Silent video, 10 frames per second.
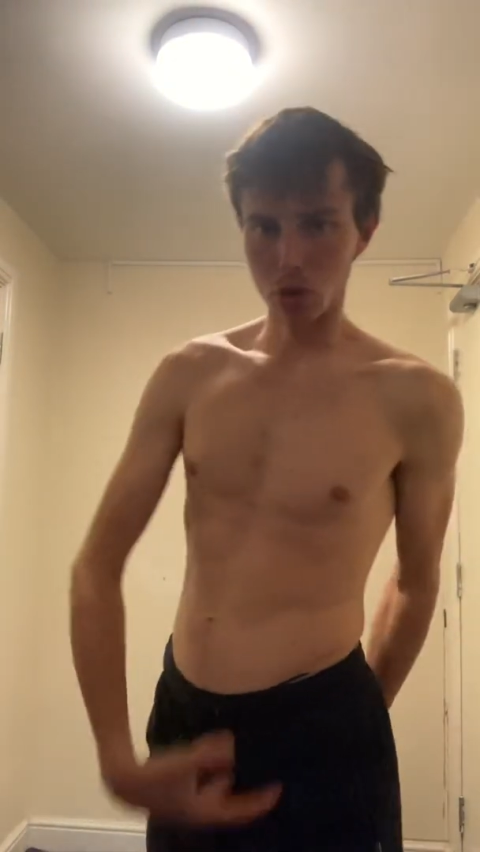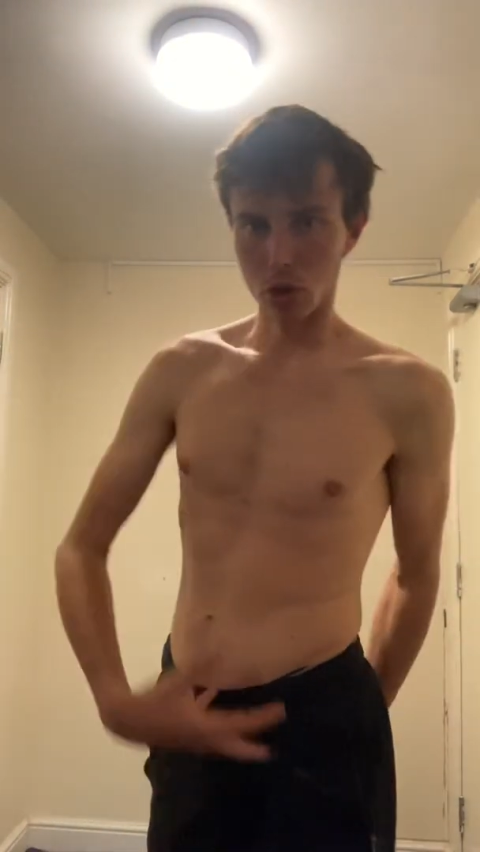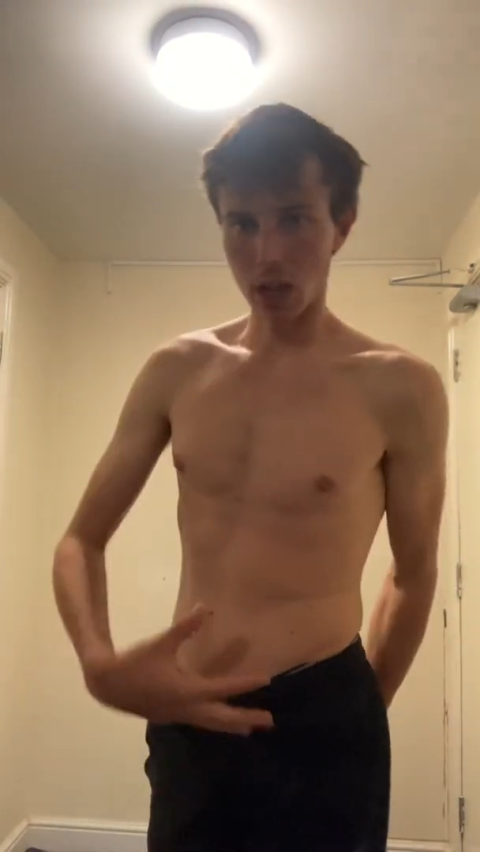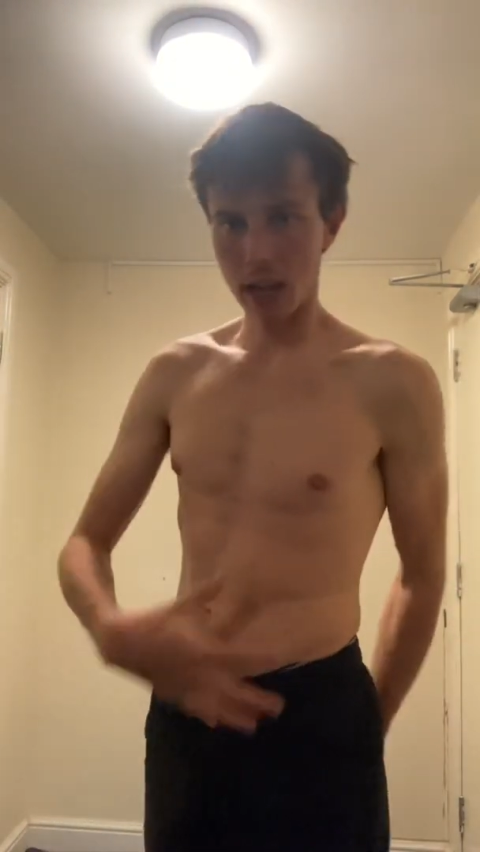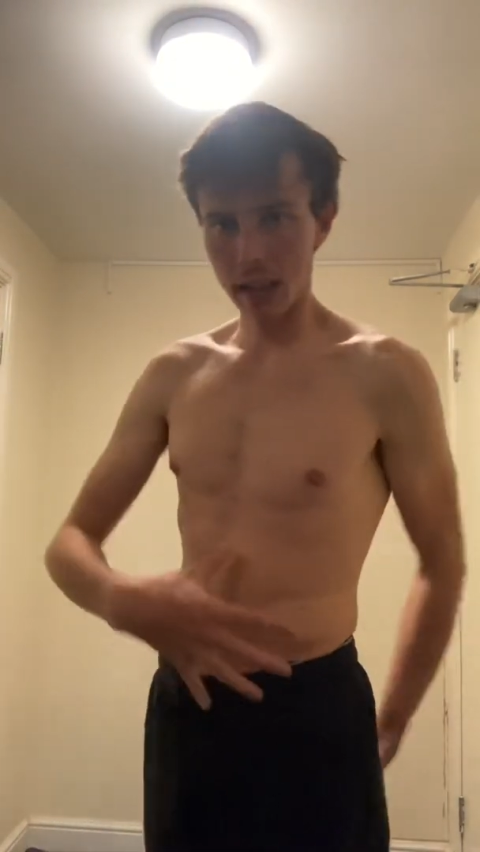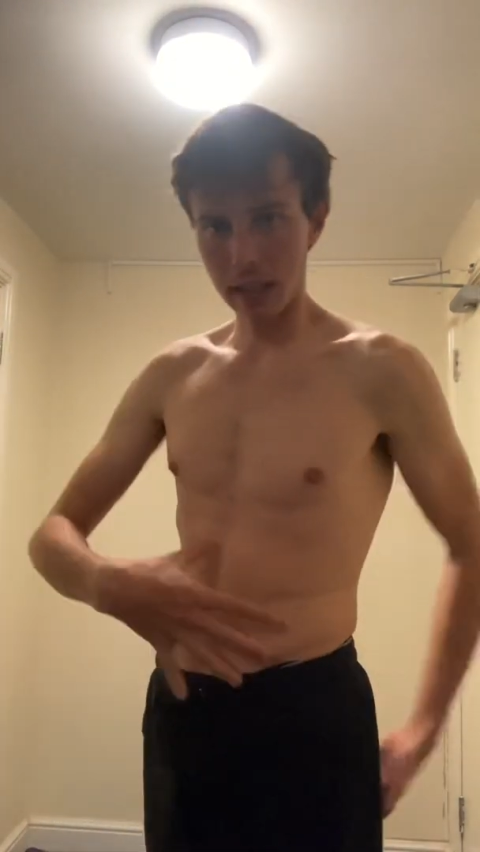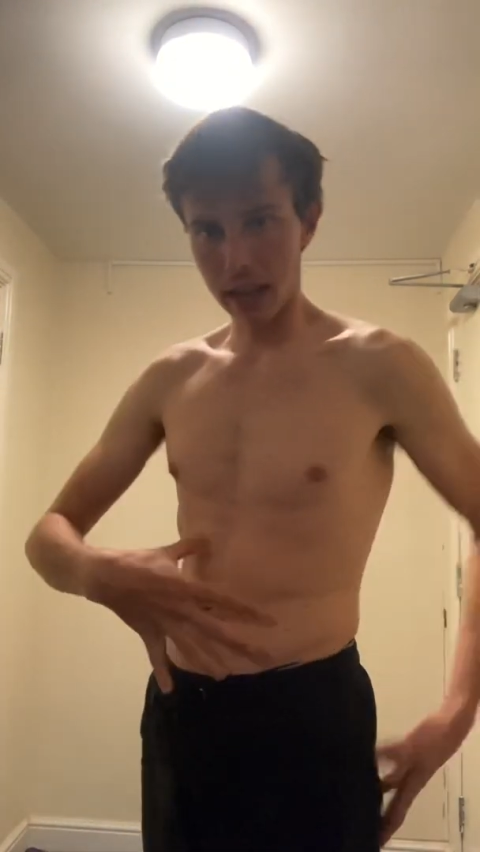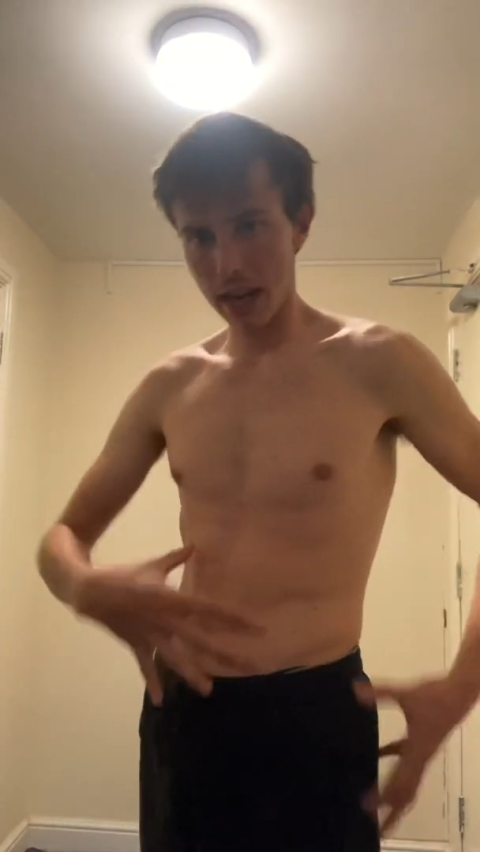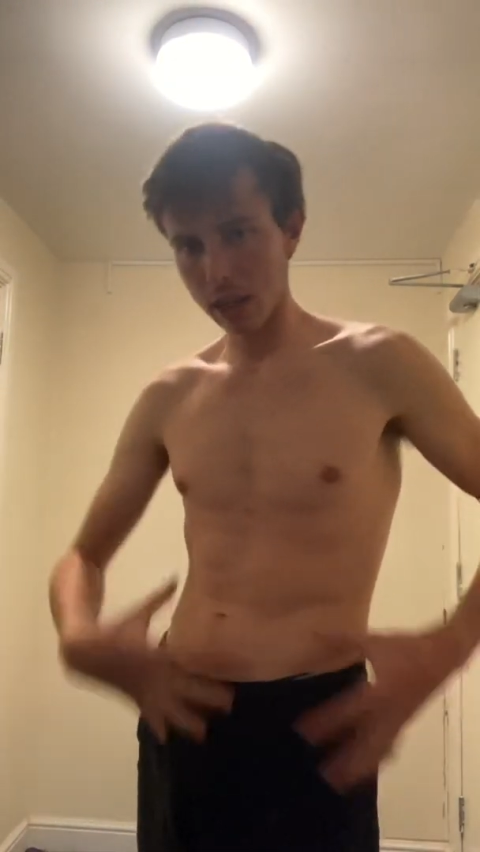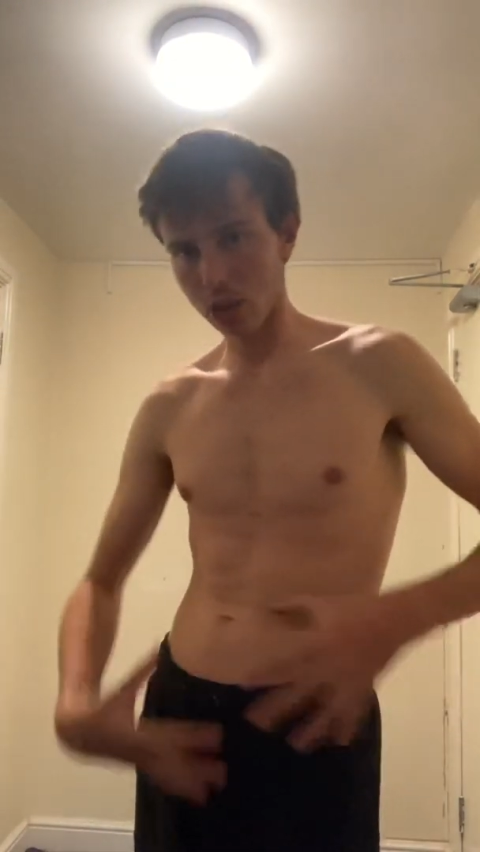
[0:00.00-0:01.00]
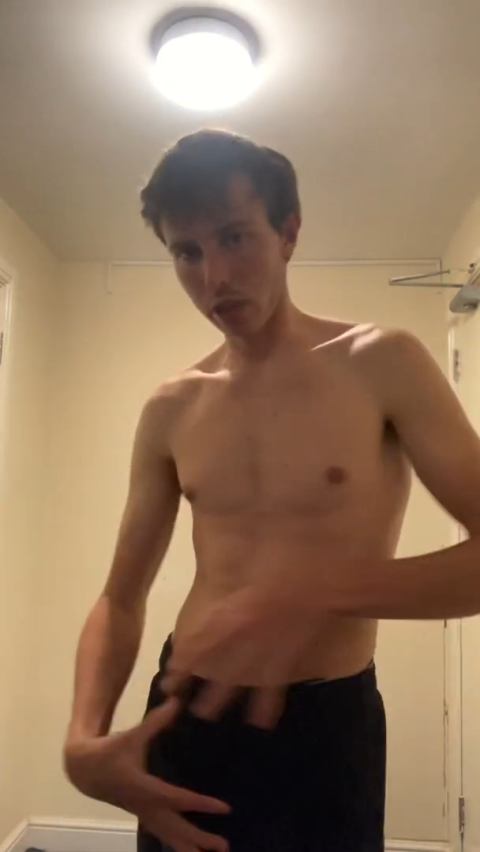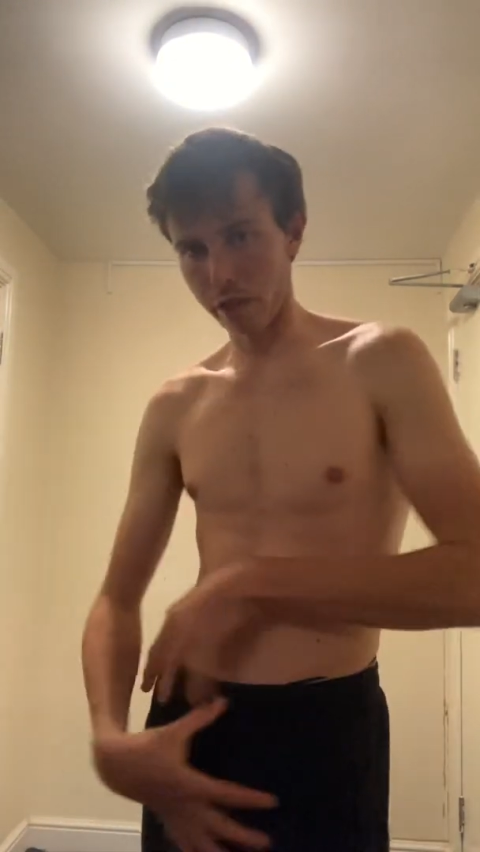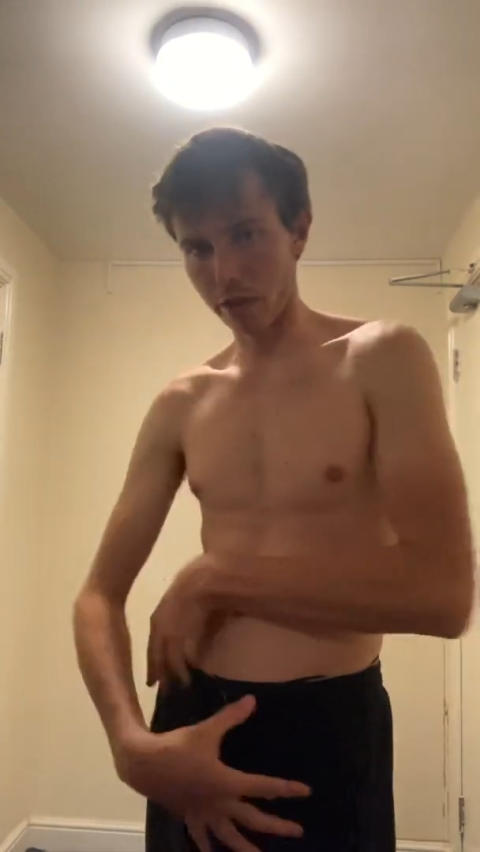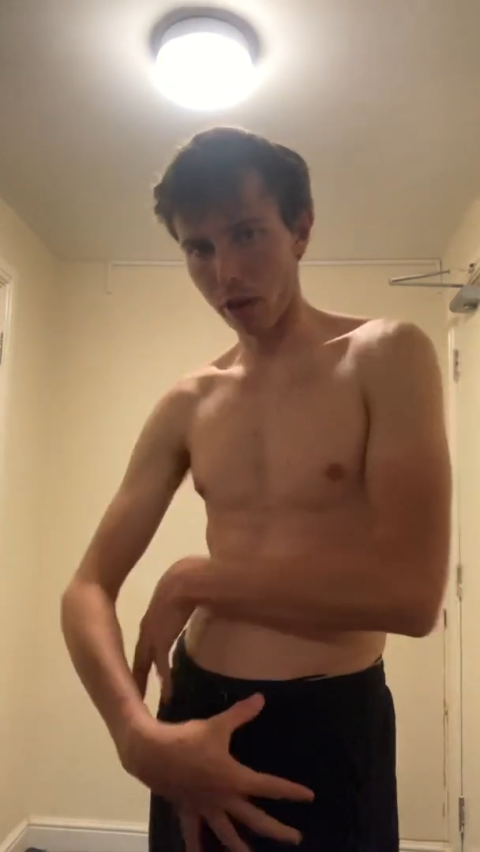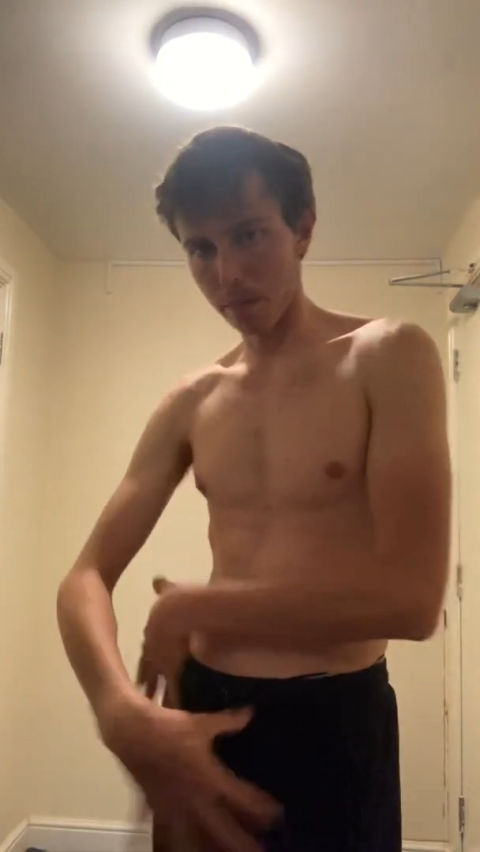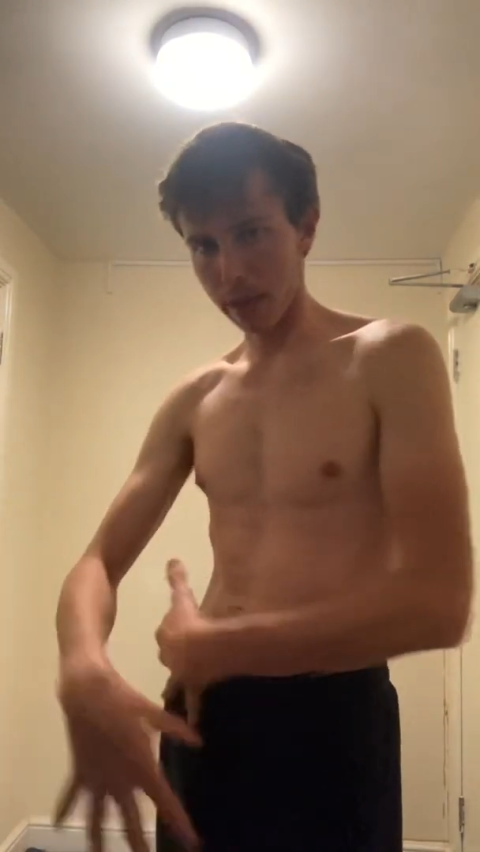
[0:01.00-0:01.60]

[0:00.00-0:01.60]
you're channeling energy from